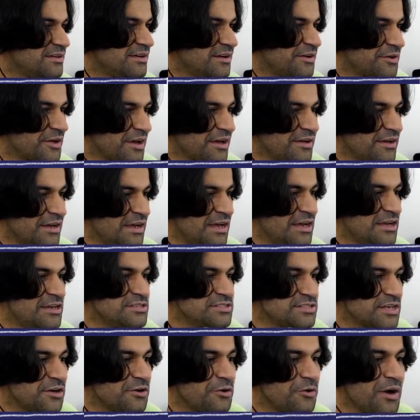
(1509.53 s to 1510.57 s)
Okay,
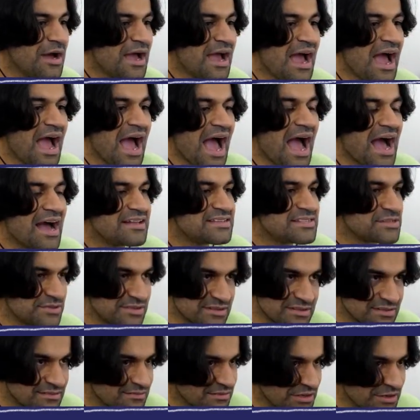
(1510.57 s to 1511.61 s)
so
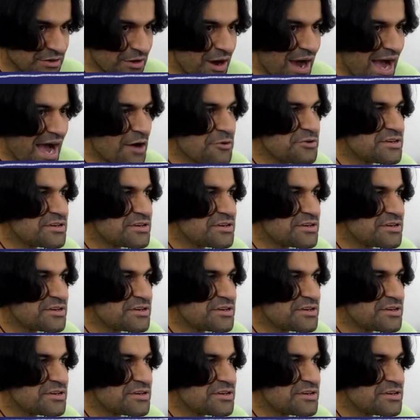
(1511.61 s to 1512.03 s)
how